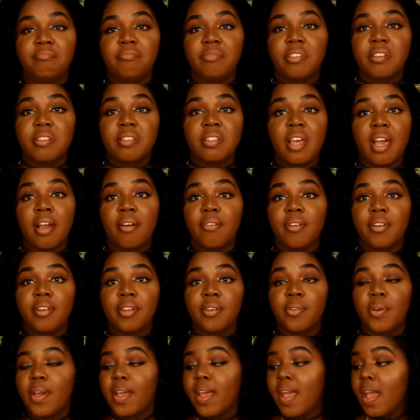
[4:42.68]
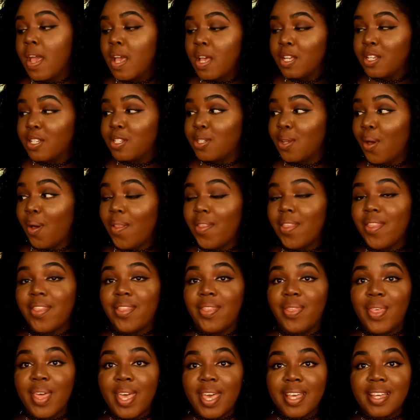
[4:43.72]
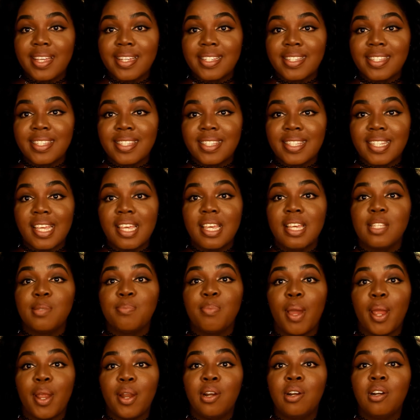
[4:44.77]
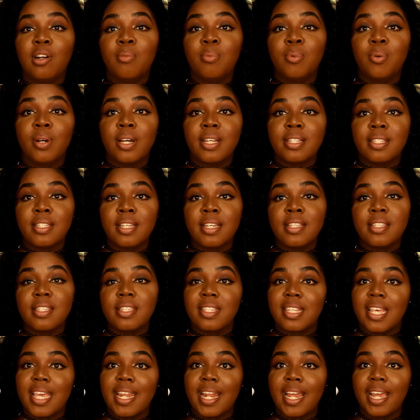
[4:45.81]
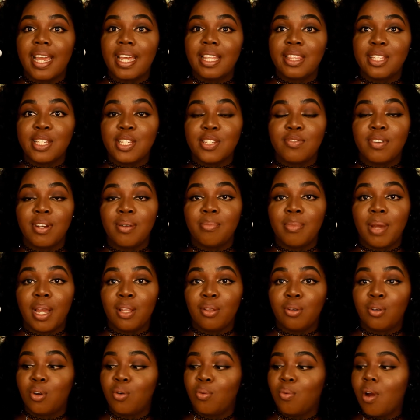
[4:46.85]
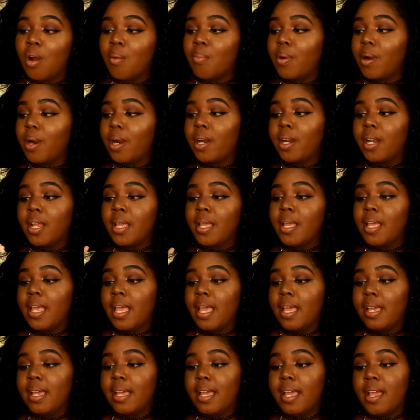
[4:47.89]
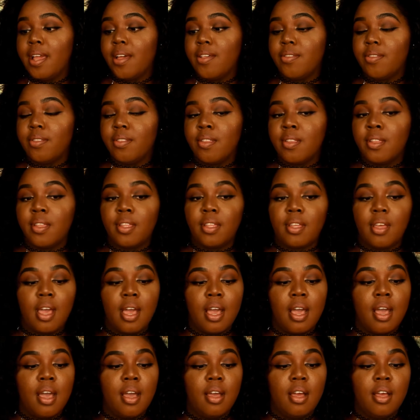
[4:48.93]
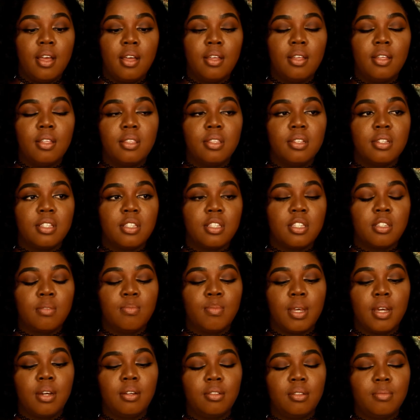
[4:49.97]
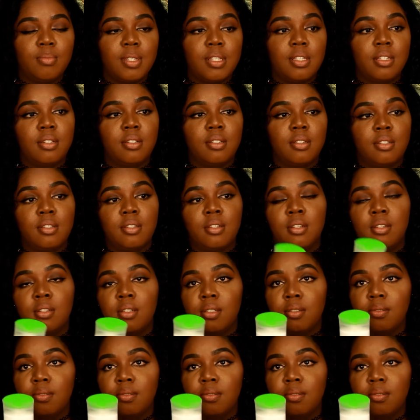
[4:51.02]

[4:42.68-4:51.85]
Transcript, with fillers: Just not gonna do it. So this is by Herbal Essence and I got this from my local Walmart and oh, this smell, let me just.